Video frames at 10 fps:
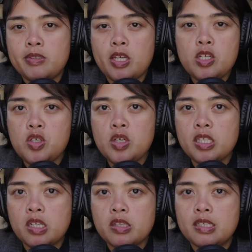enjoy
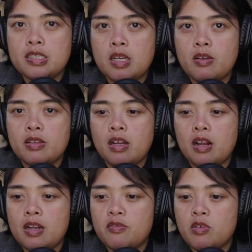little things here and there
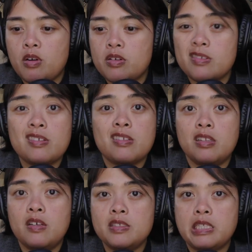and of course
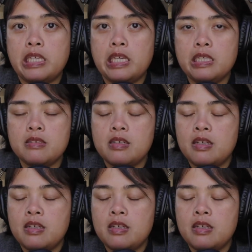loves to eat.